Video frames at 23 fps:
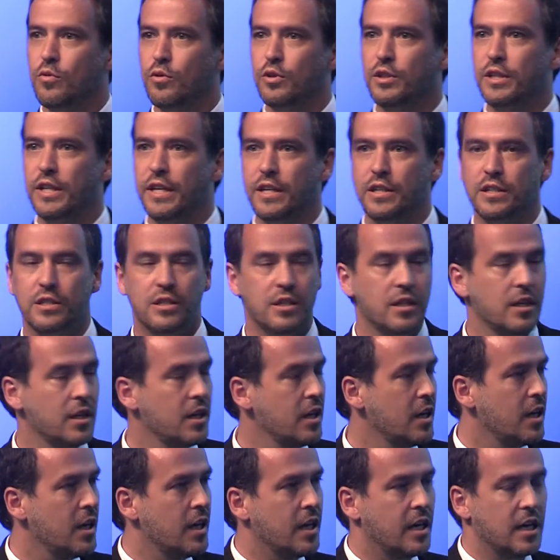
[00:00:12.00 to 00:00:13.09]
Cortez,
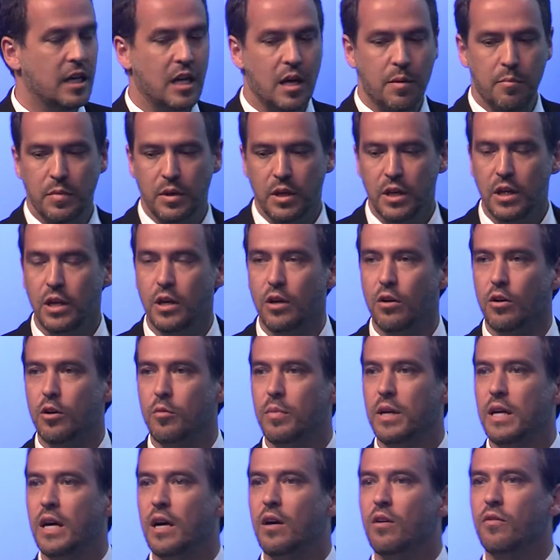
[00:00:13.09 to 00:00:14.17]
and I'm here on
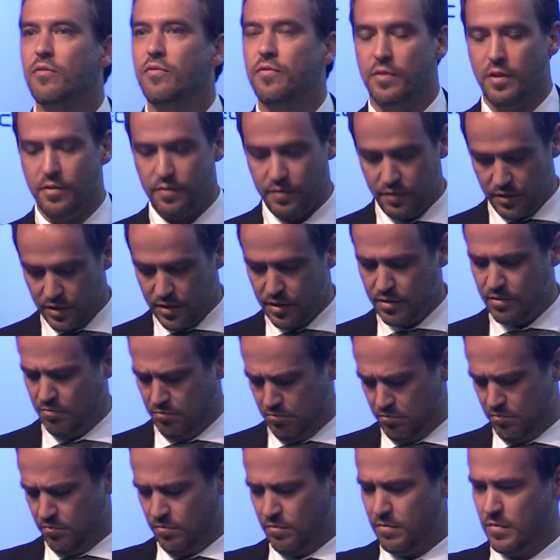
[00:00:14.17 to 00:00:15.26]
behalf of,
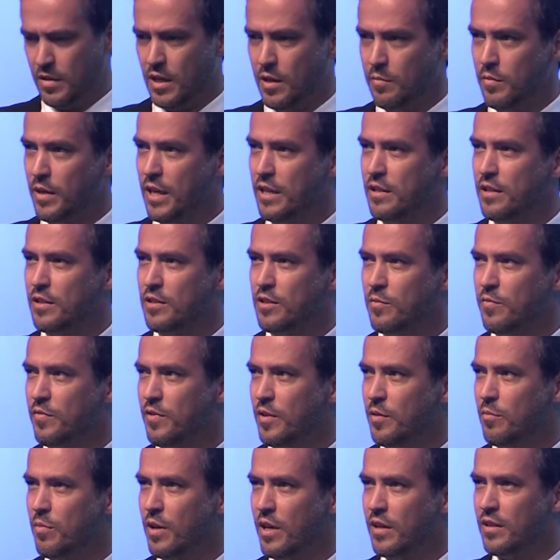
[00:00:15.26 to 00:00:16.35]
I'm getting some
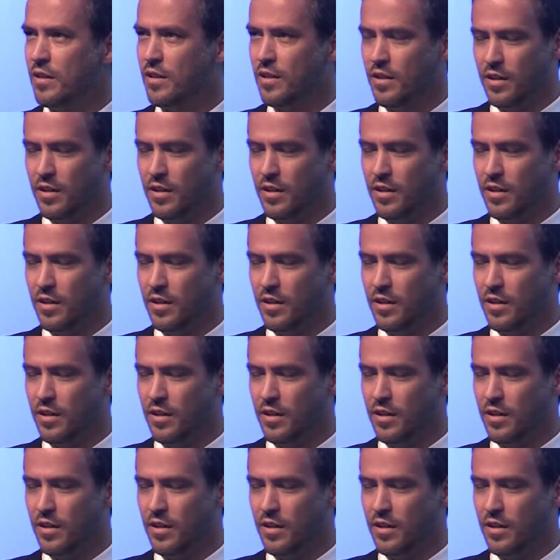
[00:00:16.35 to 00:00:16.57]
feedback,